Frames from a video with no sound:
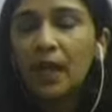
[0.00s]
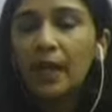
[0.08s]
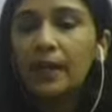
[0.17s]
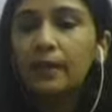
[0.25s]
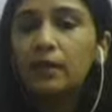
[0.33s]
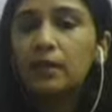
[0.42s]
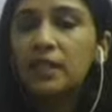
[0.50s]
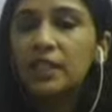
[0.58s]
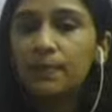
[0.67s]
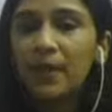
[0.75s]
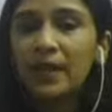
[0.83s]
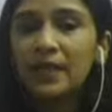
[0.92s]
And
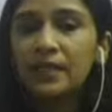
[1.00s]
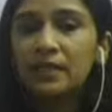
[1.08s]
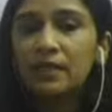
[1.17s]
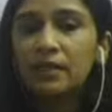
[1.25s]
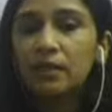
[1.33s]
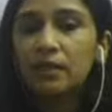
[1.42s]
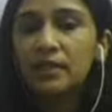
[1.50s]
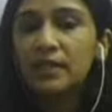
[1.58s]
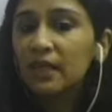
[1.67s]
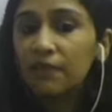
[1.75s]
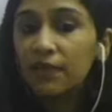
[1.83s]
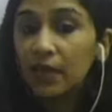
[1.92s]
despite
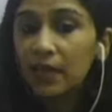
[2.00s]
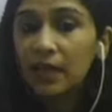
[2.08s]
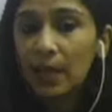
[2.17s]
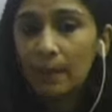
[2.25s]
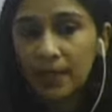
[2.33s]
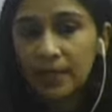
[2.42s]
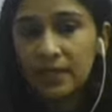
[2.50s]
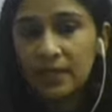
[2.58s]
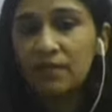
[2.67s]
significant capex